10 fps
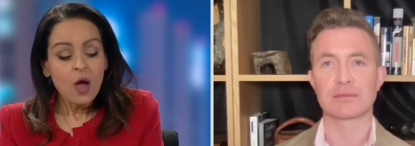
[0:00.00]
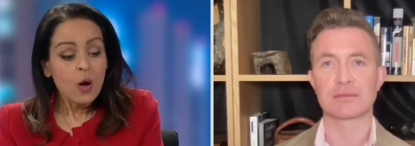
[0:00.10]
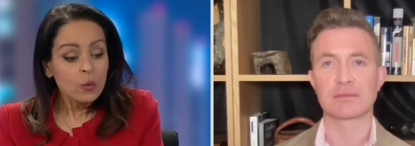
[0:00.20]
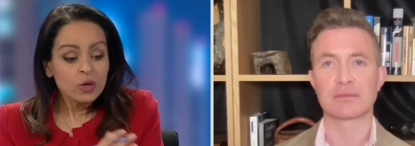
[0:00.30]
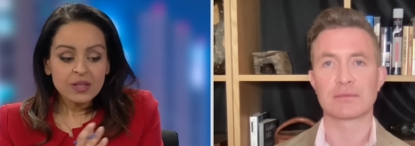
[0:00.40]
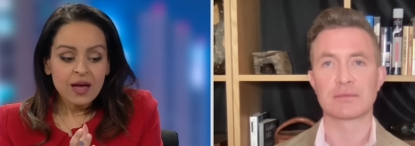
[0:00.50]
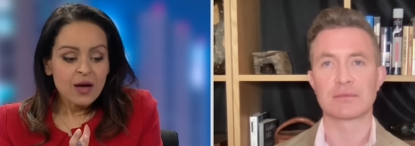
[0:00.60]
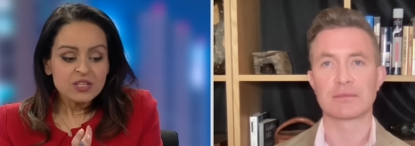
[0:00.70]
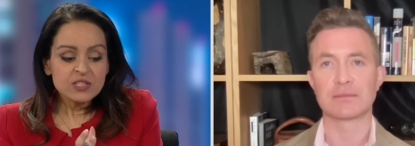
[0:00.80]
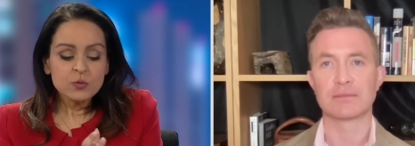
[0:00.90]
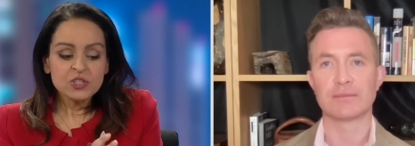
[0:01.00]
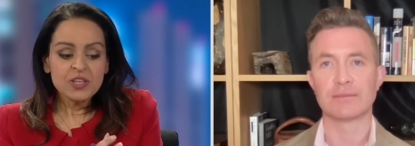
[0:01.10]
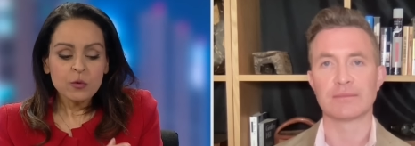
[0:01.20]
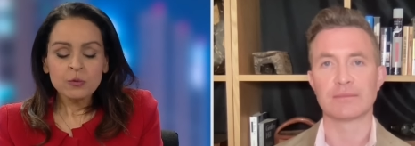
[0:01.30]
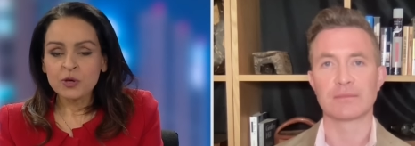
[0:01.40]
Speaker 1: Well, I just wish they
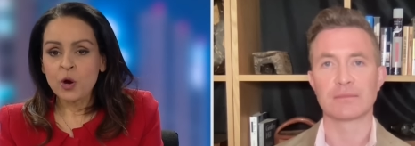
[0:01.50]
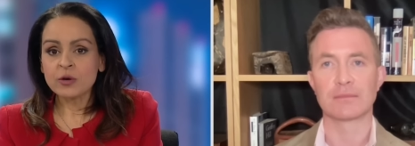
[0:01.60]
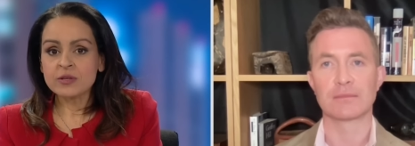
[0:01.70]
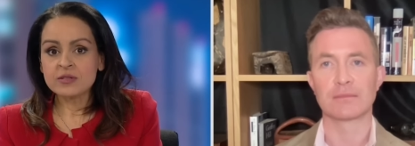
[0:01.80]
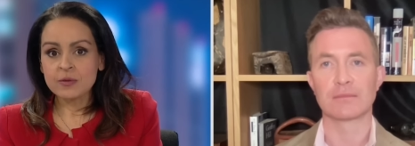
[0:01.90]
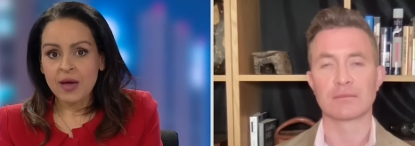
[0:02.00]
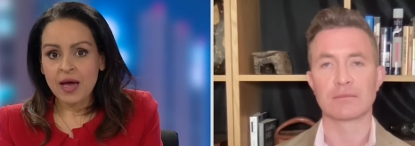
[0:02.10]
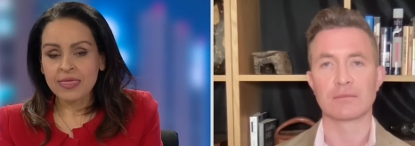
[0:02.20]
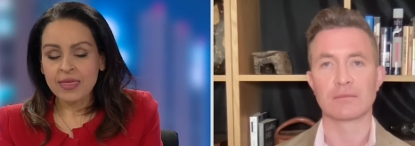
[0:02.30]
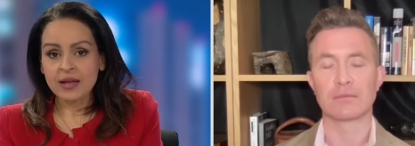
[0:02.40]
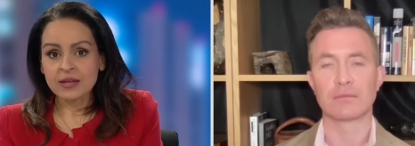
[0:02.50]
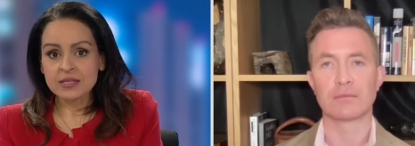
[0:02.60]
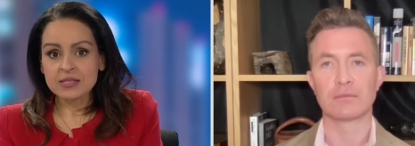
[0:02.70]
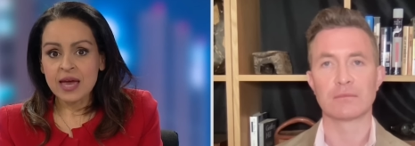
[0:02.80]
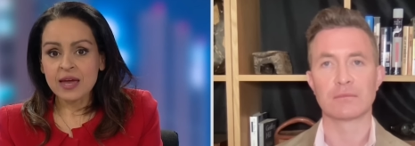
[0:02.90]
would be honest about that. I'd
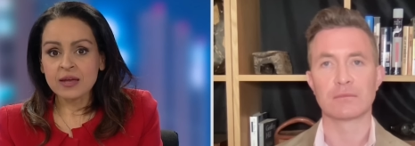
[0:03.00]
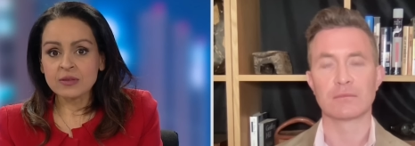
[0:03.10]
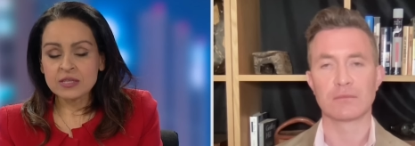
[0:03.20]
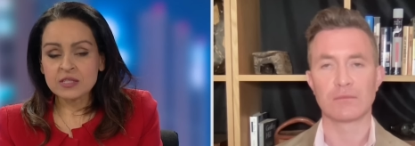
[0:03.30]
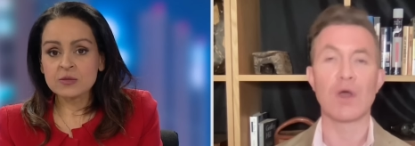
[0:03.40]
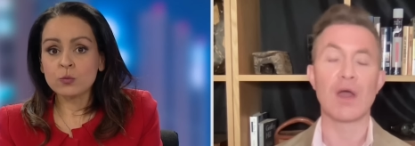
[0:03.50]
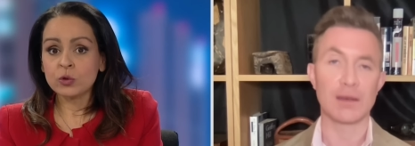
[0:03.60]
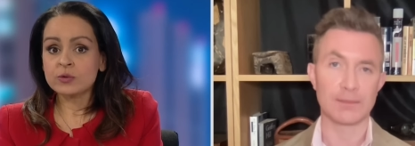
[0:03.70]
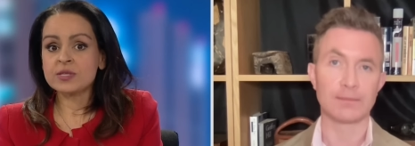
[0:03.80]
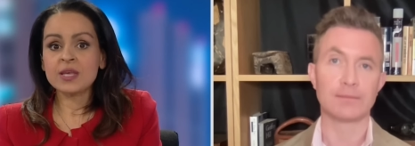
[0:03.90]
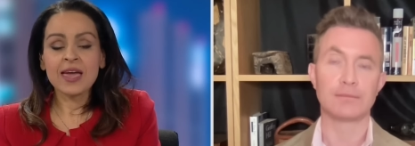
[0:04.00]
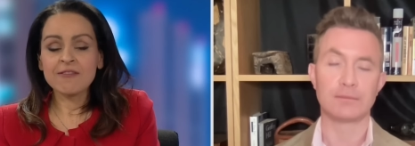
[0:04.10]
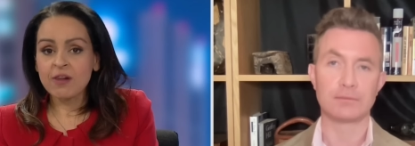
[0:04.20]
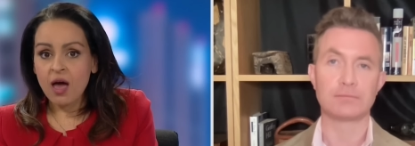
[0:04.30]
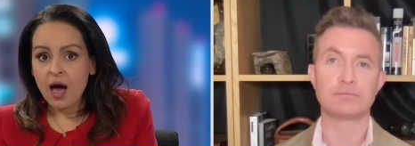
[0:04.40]
say this will save
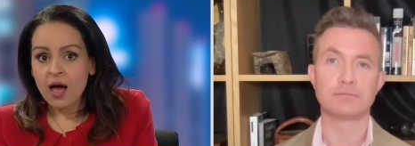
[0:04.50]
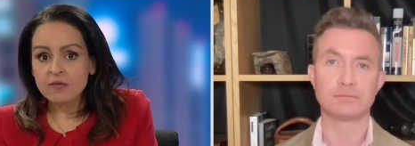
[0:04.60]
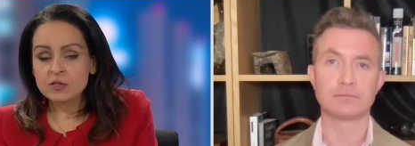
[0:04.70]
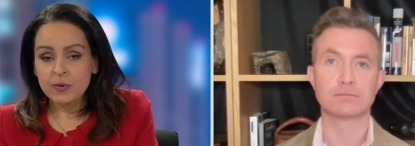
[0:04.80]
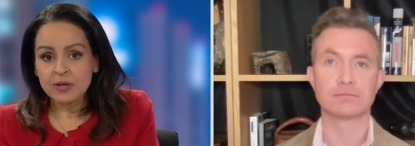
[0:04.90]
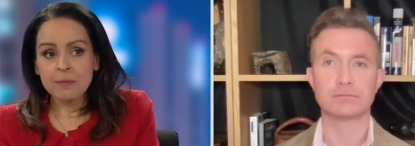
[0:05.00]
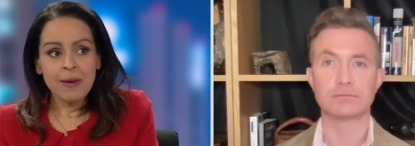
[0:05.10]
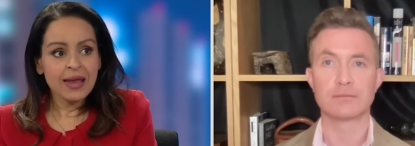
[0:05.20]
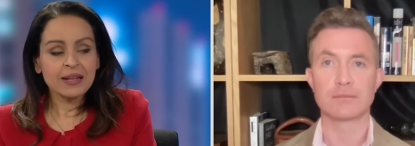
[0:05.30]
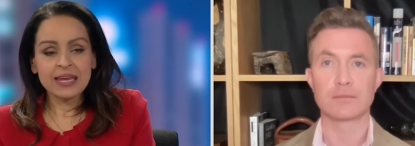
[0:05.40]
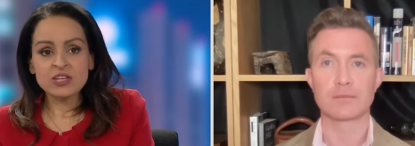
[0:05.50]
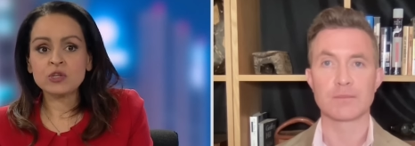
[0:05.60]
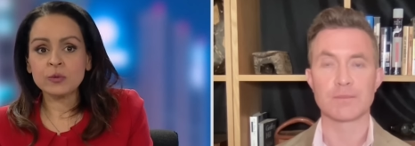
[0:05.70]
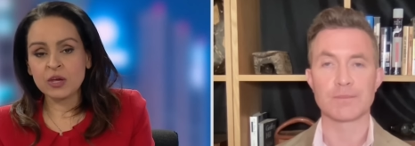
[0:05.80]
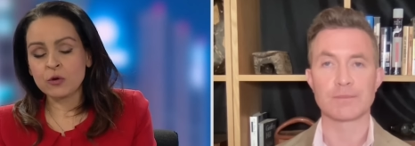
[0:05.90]
lives, but it may lead
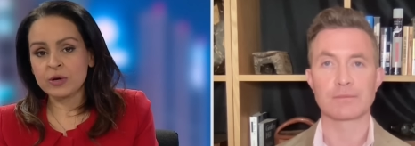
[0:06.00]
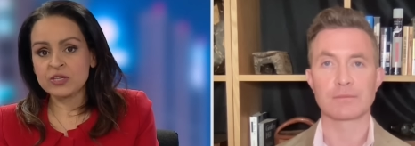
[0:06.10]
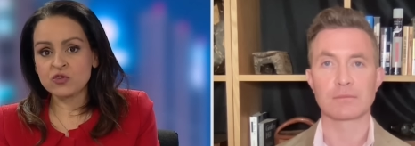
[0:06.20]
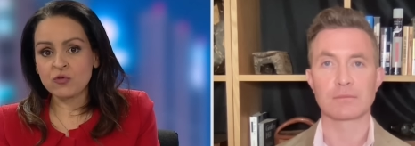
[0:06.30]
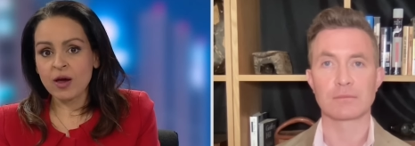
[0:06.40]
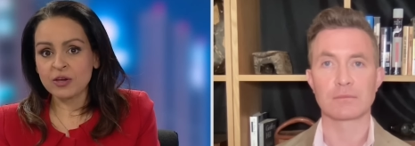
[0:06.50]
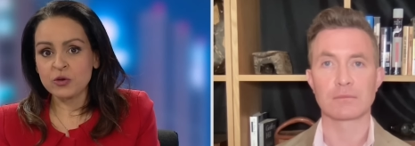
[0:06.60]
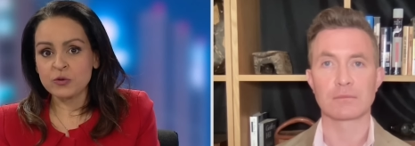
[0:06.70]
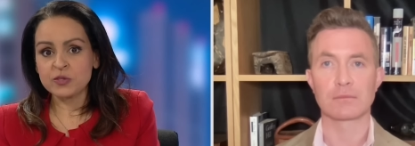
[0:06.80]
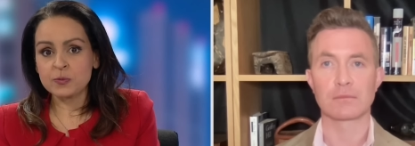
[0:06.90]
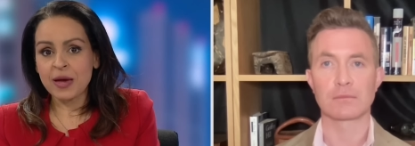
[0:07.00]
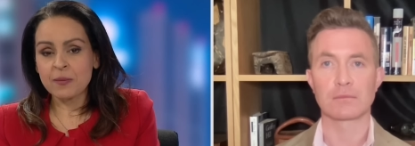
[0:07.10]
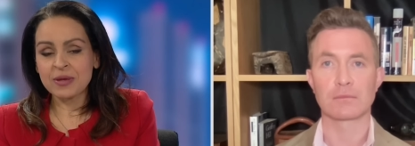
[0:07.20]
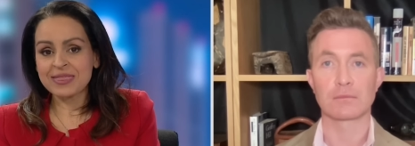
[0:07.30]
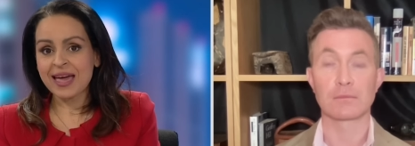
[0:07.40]
to increased drug use. But
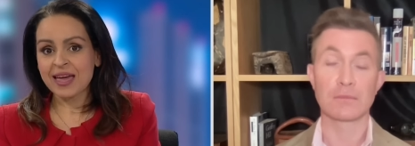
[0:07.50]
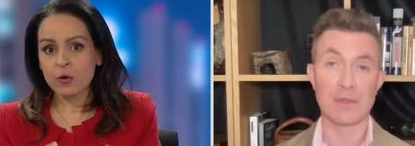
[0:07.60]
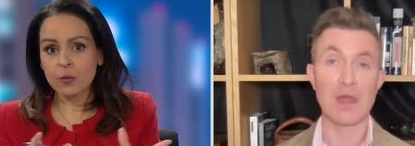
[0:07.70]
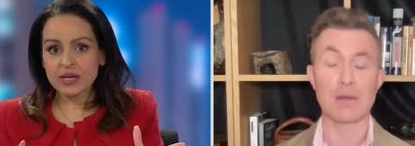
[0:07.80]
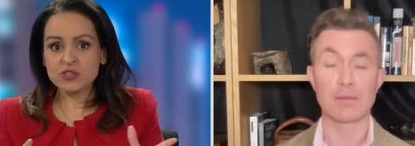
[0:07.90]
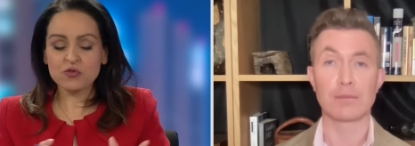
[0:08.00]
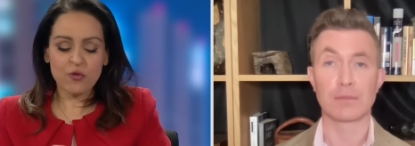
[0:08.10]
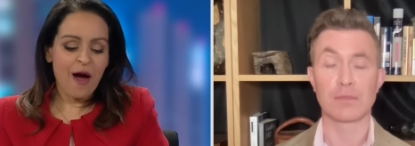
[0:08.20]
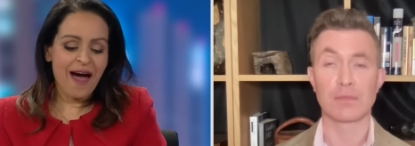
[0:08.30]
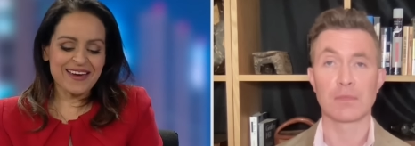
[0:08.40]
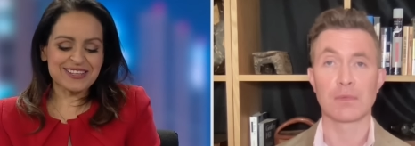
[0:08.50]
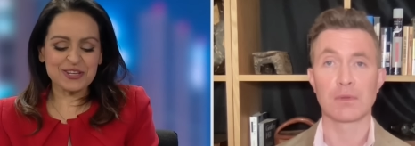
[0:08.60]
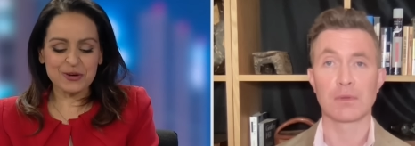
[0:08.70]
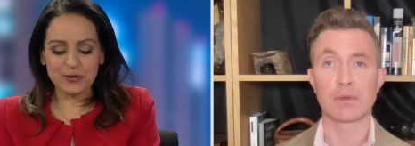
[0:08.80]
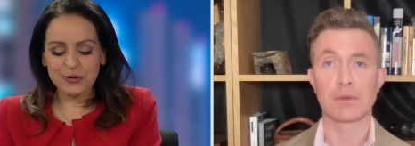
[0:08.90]
they always try
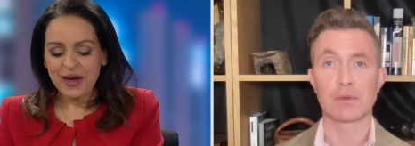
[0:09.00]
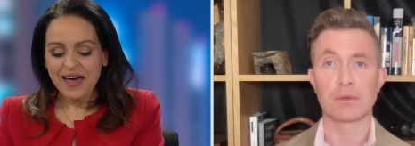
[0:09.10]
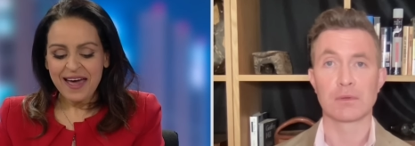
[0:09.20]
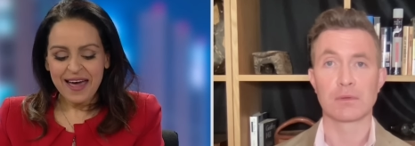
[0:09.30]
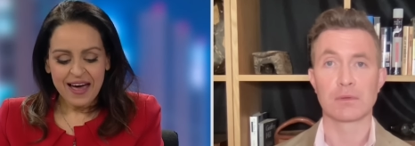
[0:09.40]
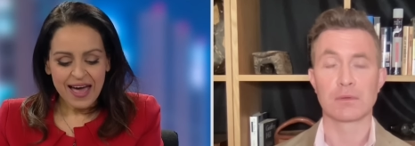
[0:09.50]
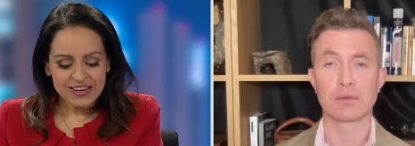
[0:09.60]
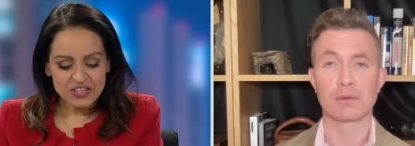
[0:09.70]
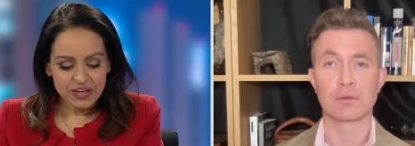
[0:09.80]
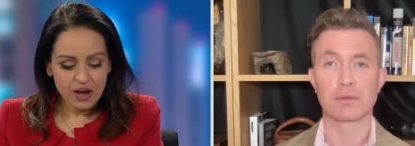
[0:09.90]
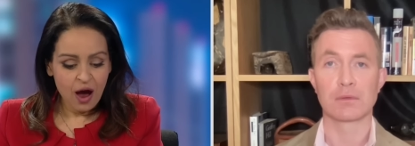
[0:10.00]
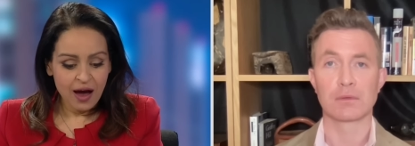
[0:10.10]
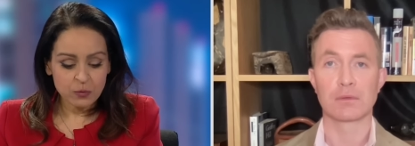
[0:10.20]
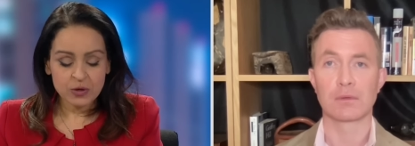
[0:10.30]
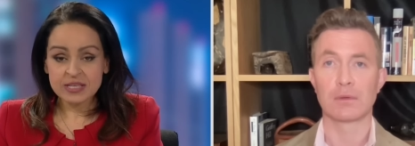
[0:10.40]
to actually
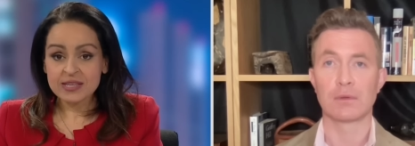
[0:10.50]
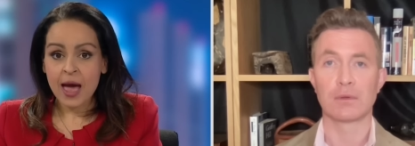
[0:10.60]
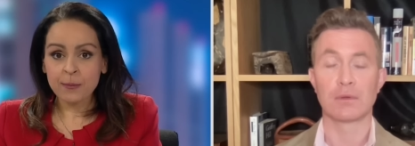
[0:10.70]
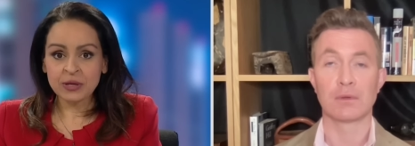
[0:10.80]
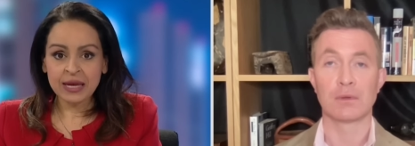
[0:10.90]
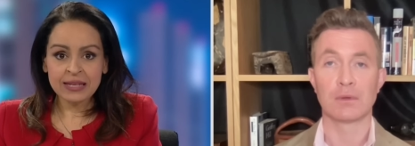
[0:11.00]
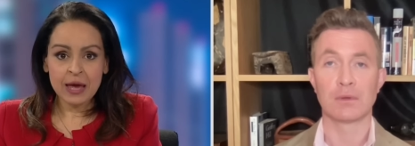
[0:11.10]
hide what is happening. Now,